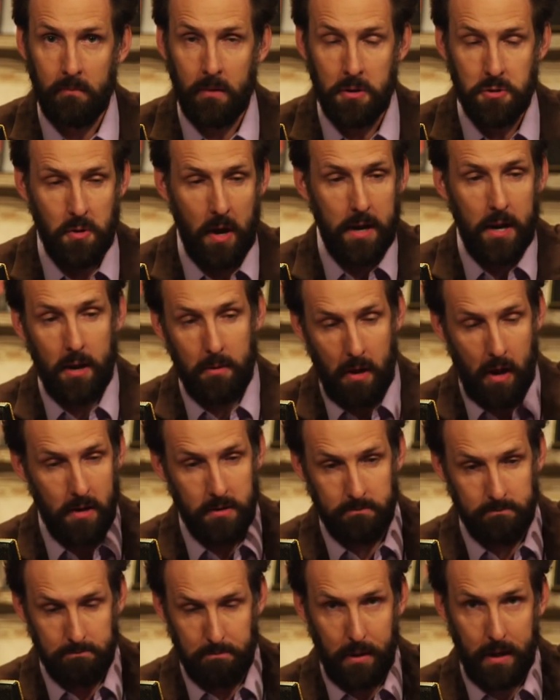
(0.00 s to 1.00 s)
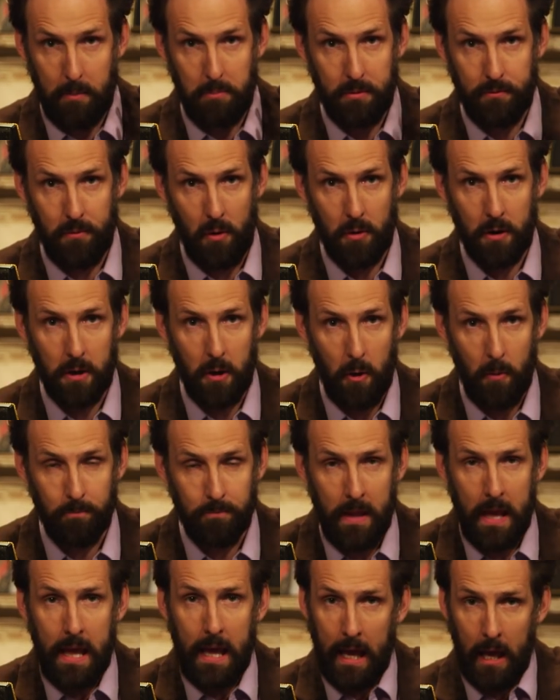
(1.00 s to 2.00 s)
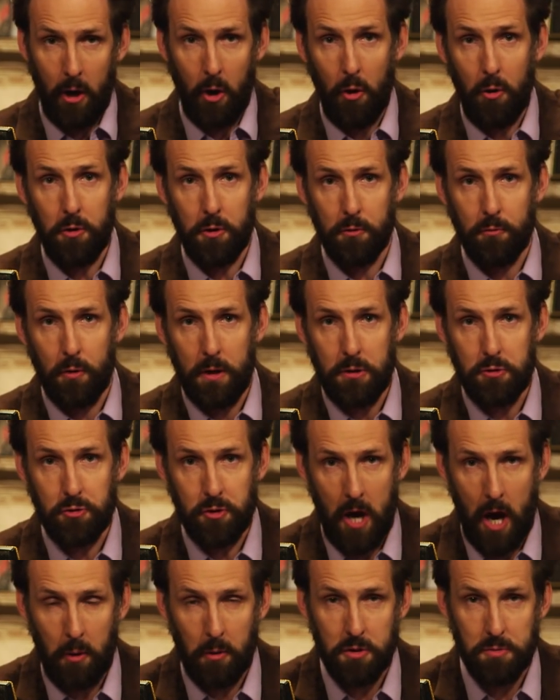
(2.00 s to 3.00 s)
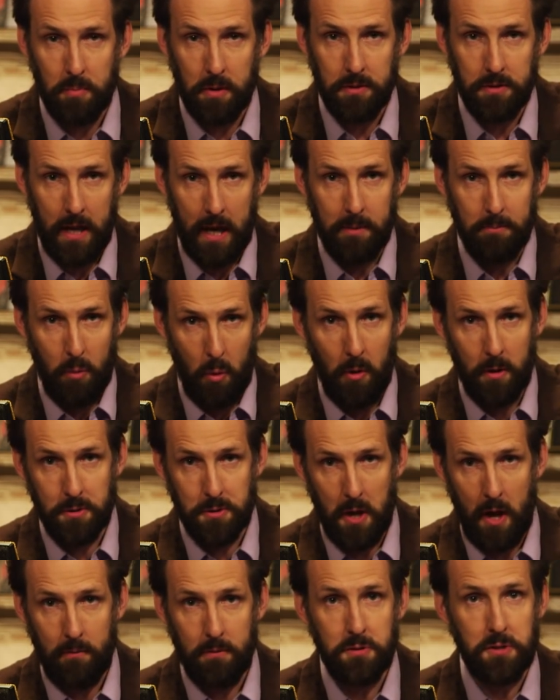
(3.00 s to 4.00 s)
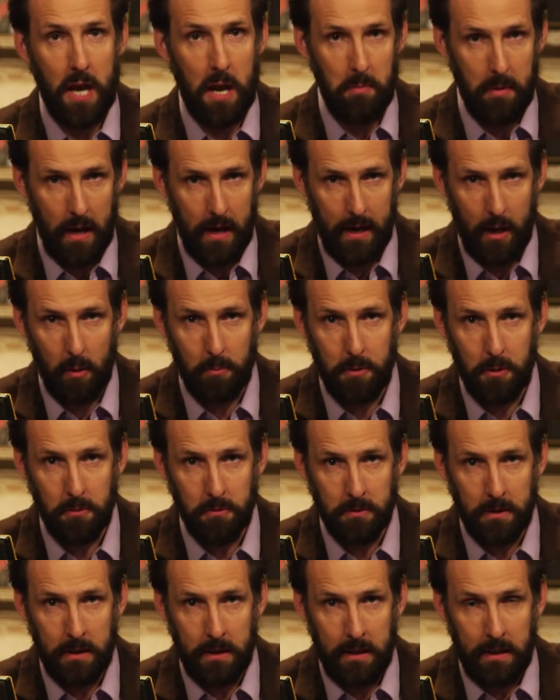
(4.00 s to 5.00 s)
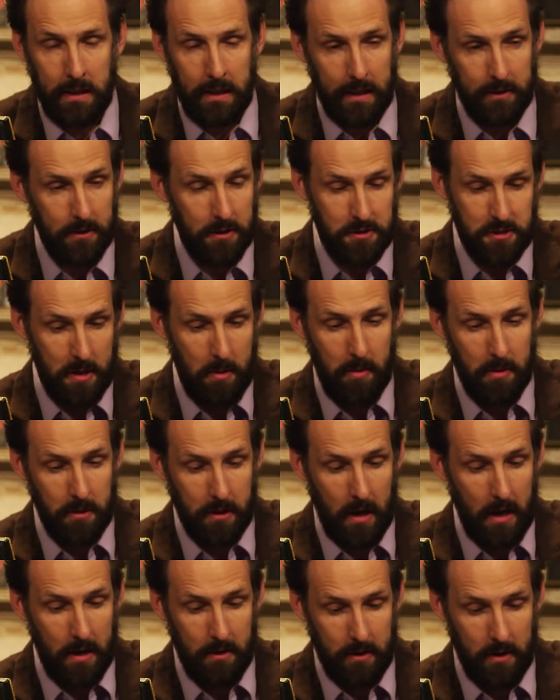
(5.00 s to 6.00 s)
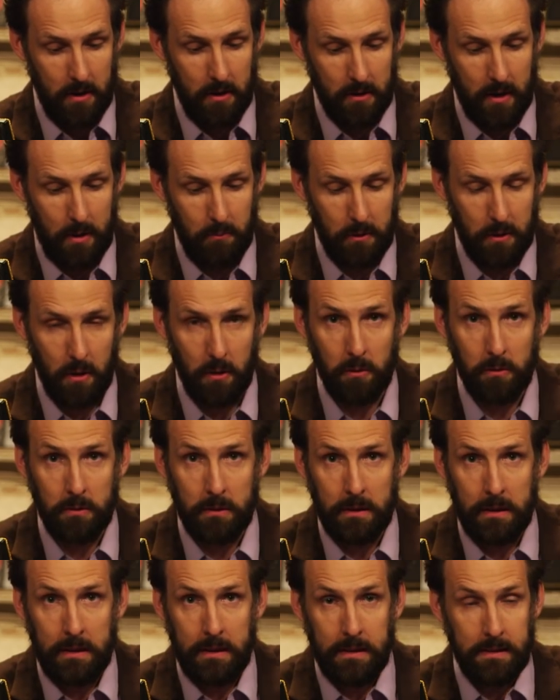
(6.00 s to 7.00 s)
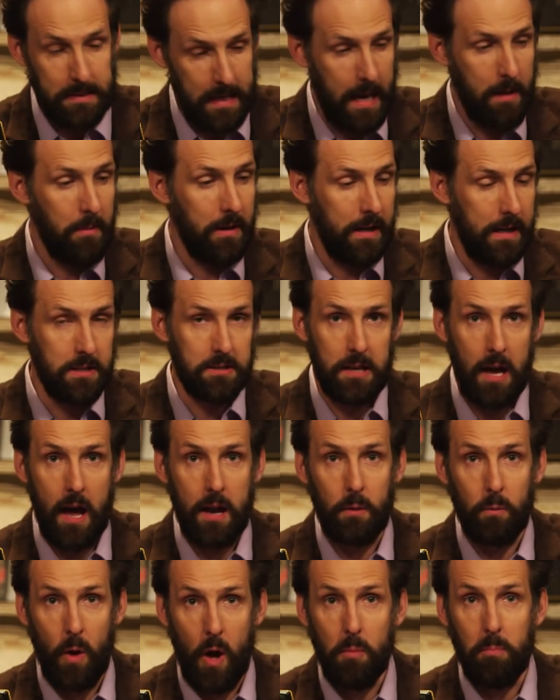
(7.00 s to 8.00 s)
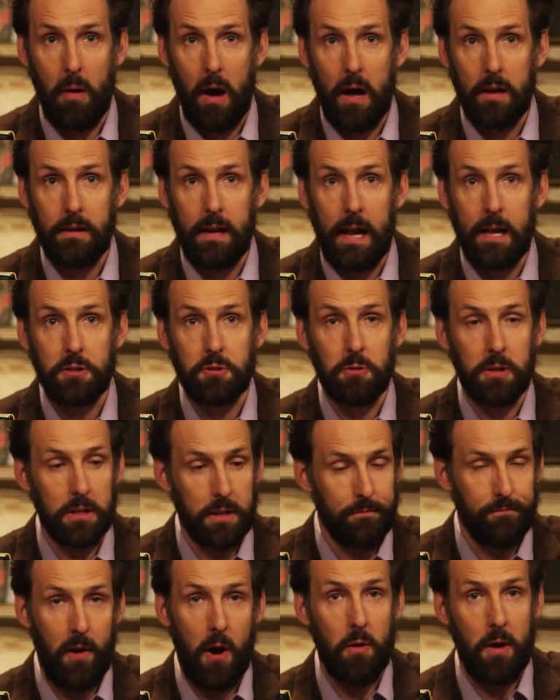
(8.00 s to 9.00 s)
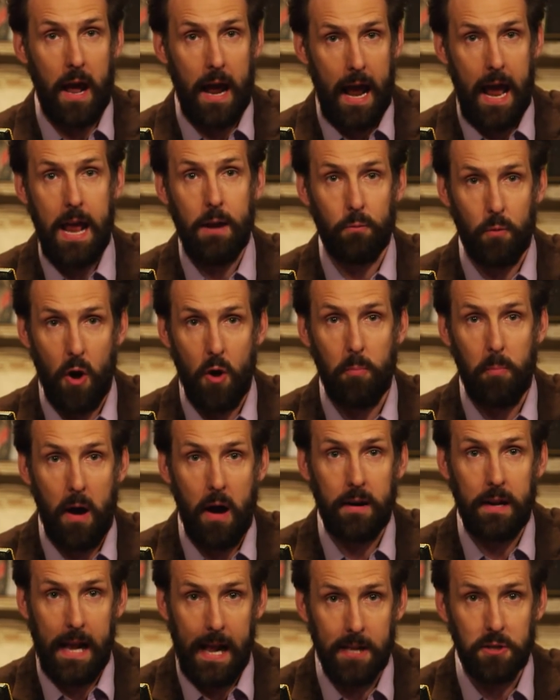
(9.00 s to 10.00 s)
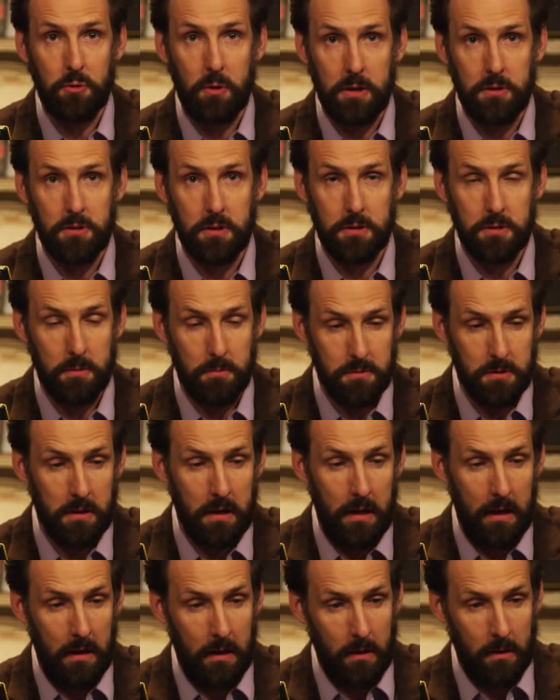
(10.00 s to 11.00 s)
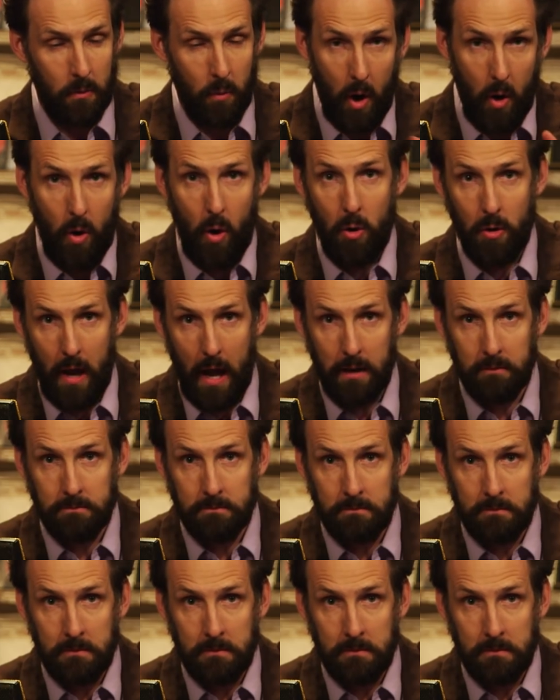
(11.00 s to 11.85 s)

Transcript: So I'd pick up the phone and go, "Hello, you've reached Congressman Dan Boren's office. How may I help you?" And then some other guy on the other line would go, "Damn it, he's got a robot answering the phone. I hate robot answering systems." Whoa, hold on.